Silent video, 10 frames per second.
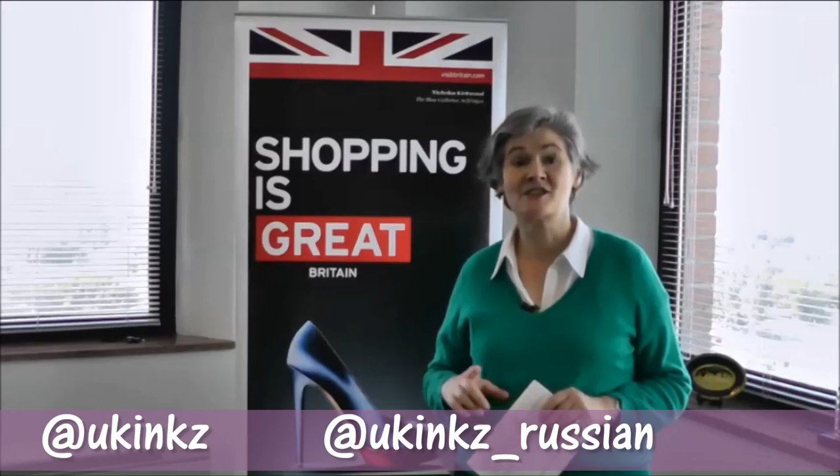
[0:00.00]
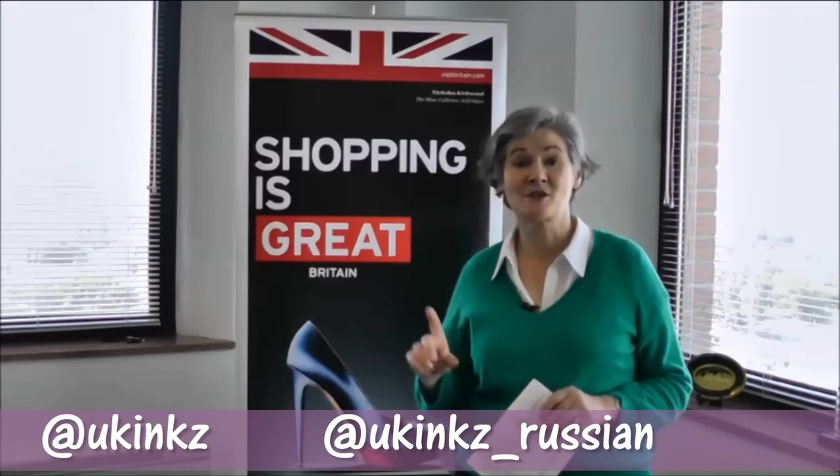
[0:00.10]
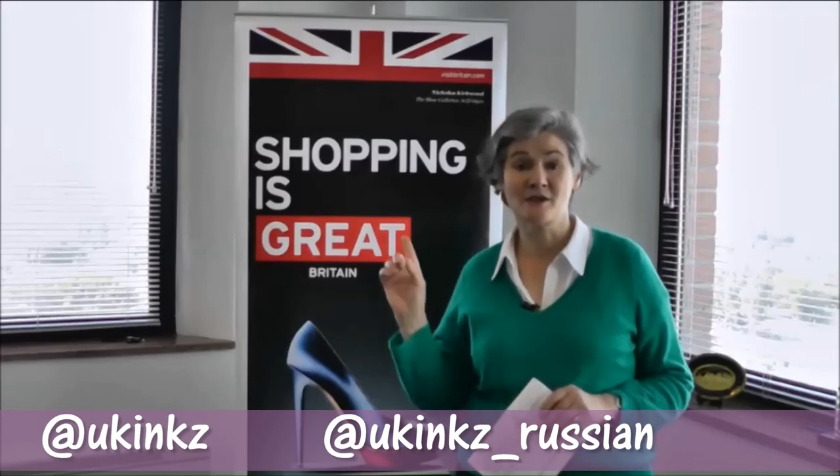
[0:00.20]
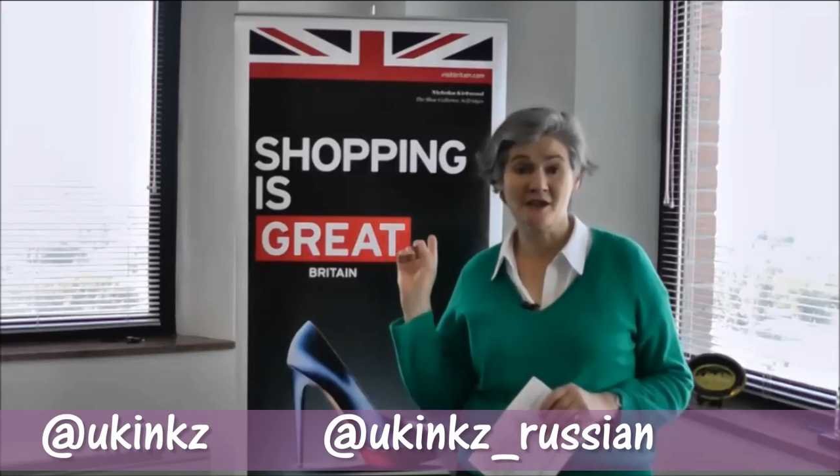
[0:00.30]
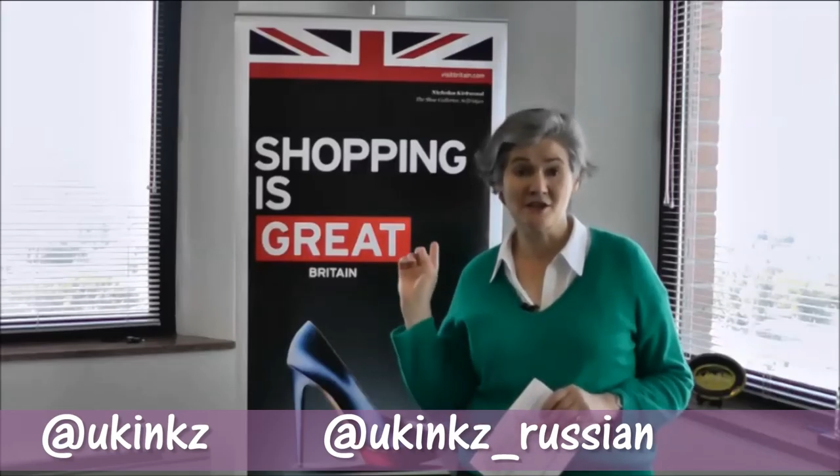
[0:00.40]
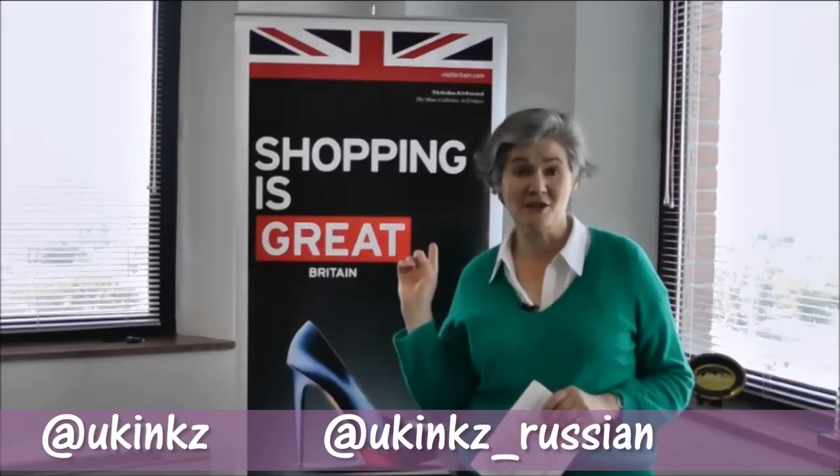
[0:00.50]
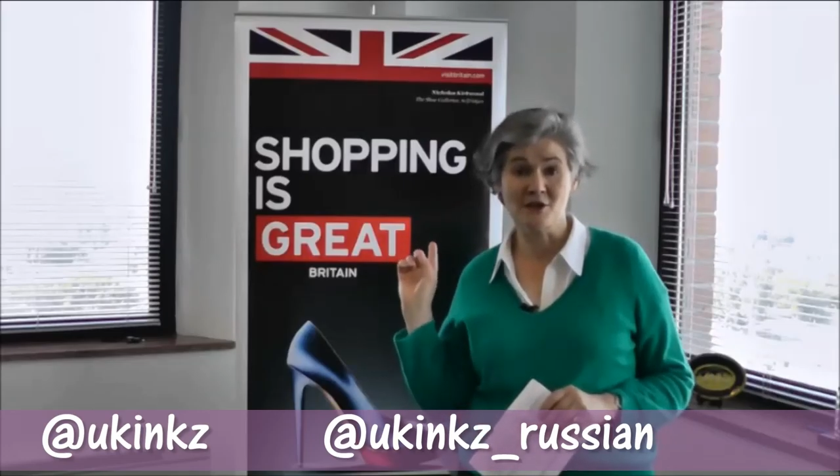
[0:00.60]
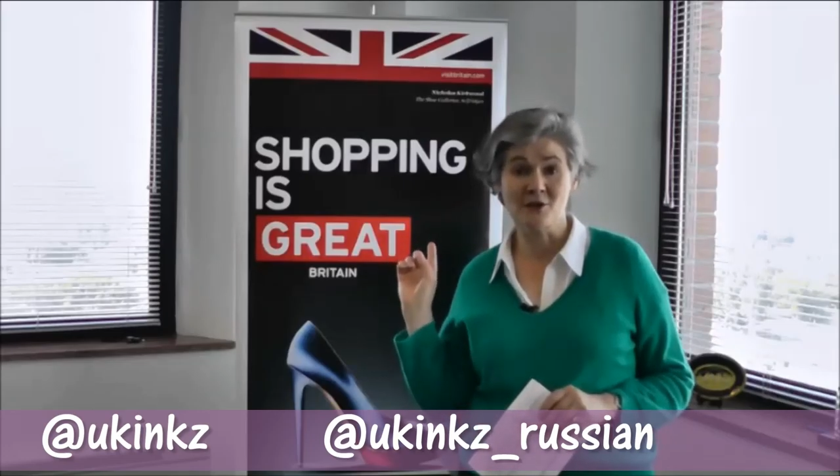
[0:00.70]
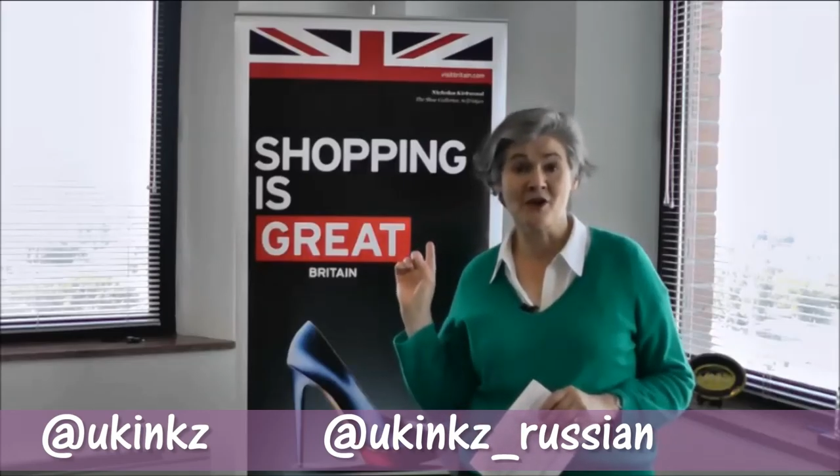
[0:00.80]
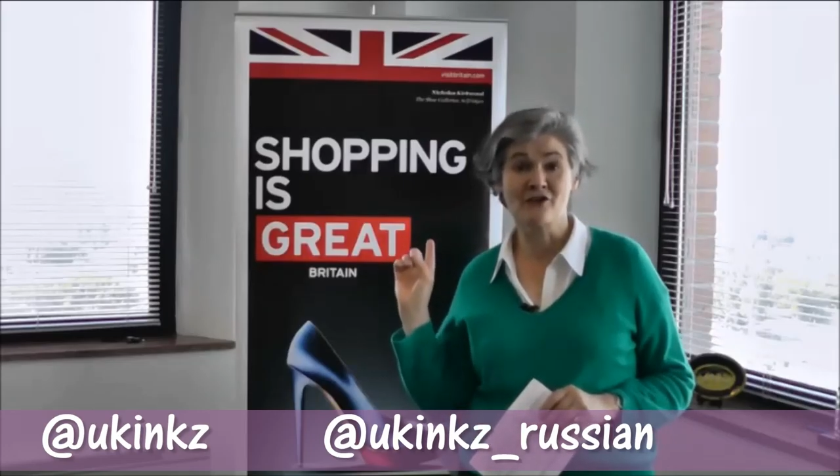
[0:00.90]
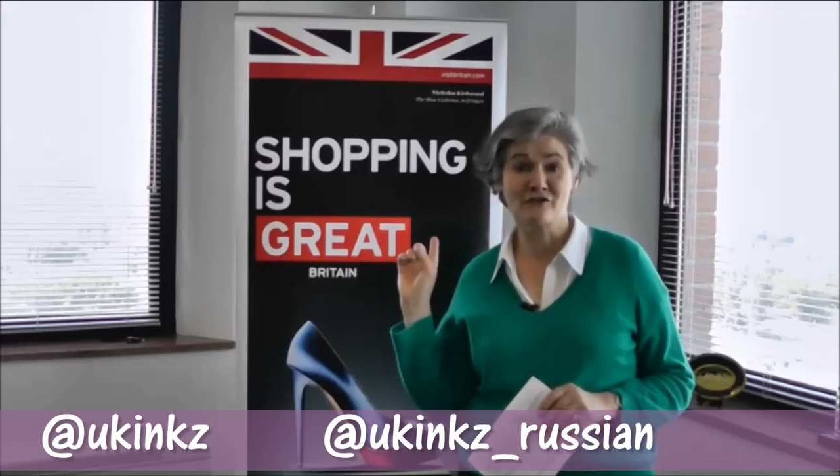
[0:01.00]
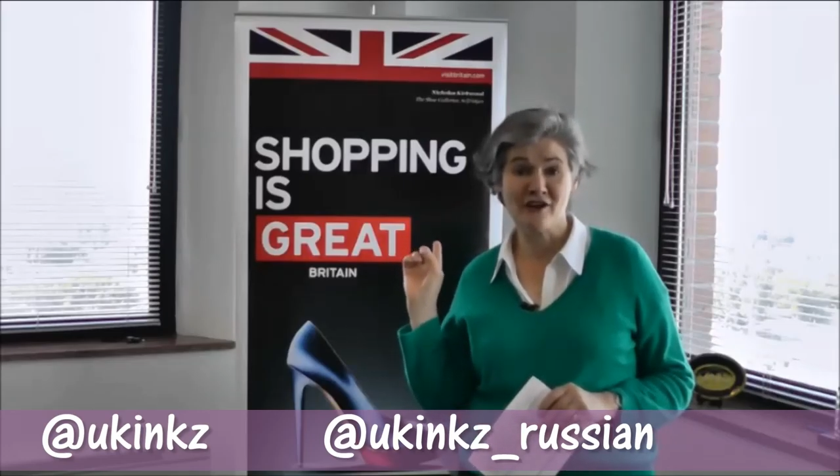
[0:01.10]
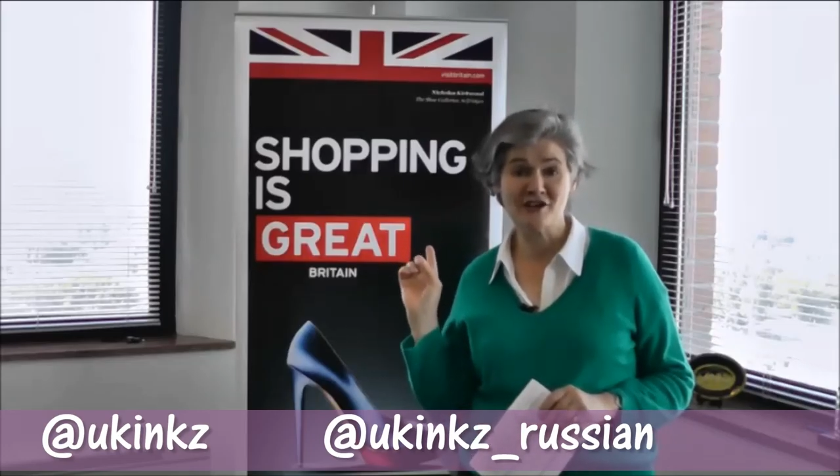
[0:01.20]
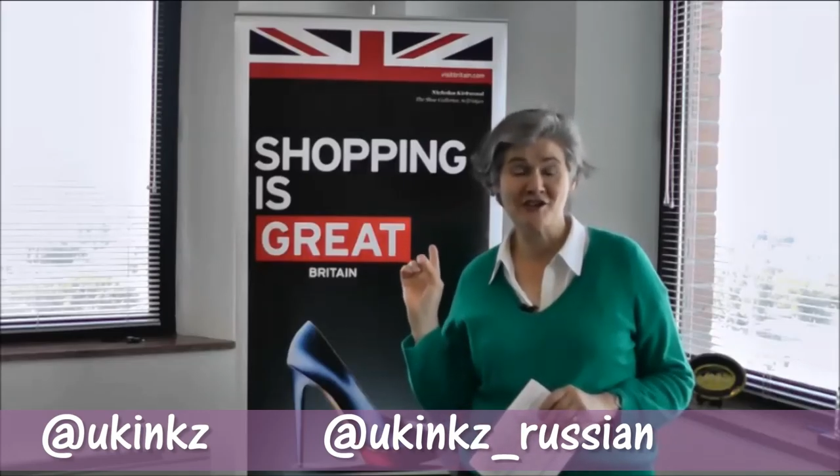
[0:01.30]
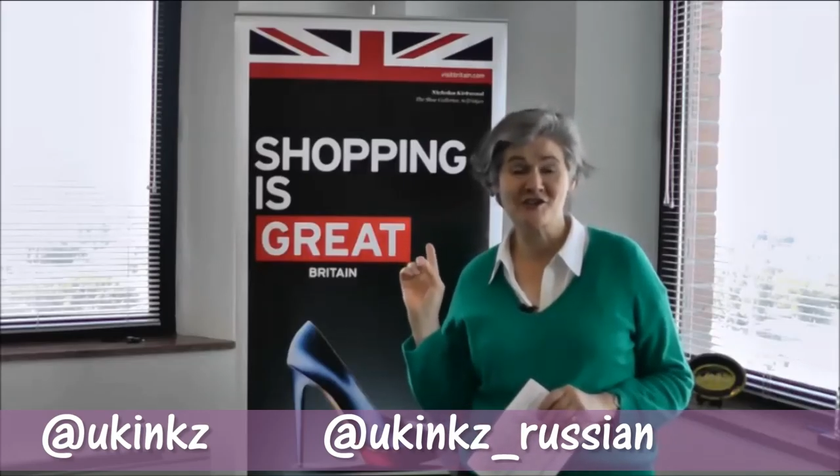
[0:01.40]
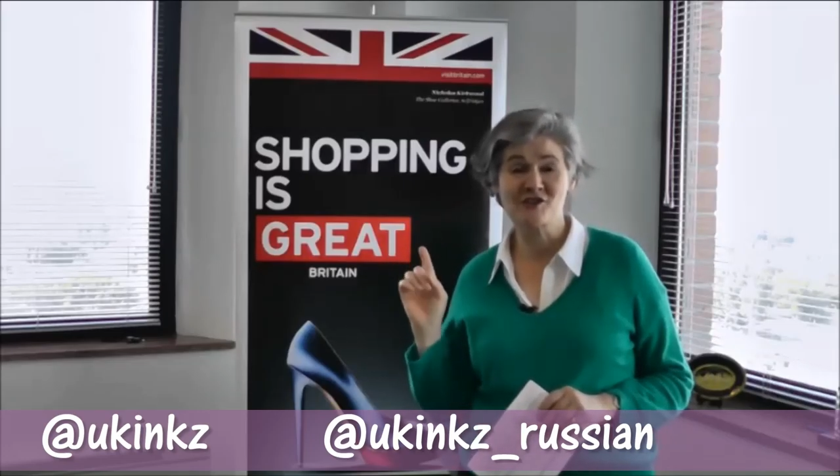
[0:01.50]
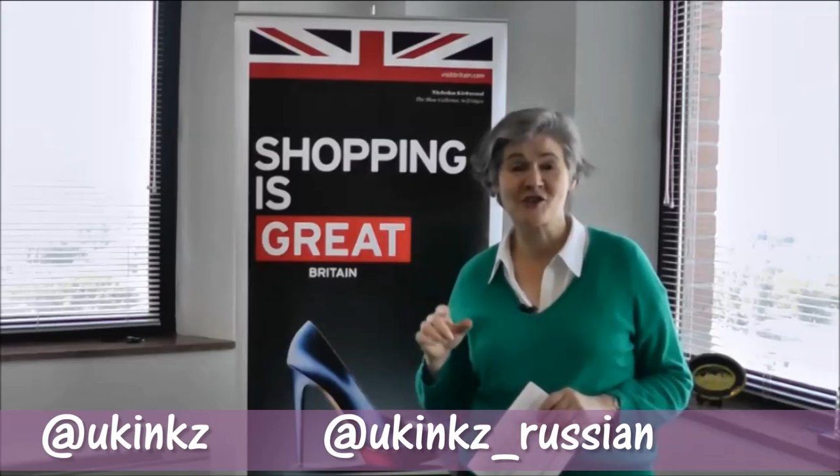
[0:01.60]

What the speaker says: So there you go. Fashion is